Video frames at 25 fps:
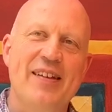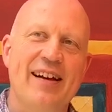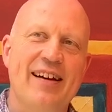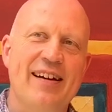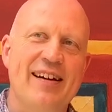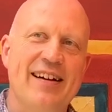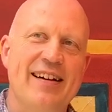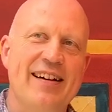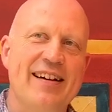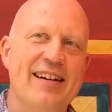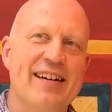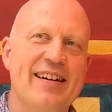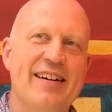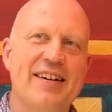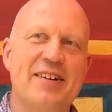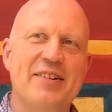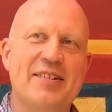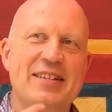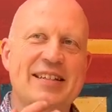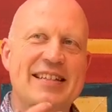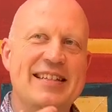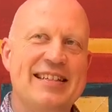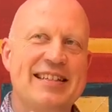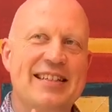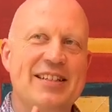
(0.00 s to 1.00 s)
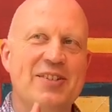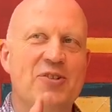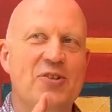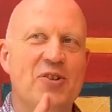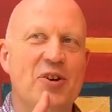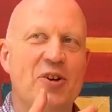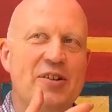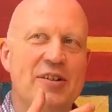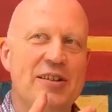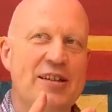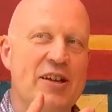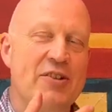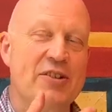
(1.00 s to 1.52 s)
Uh, it's still
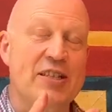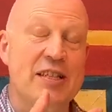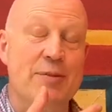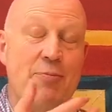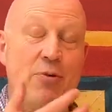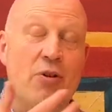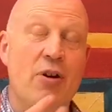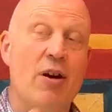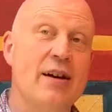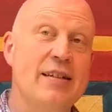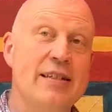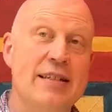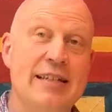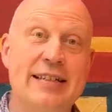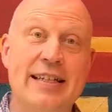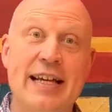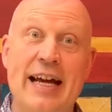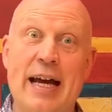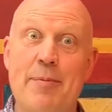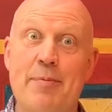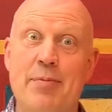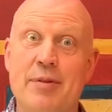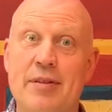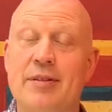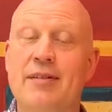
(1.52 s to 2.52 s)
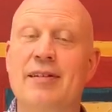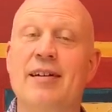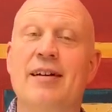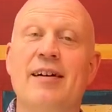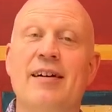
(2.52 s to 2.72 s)
got you know, surprising depth.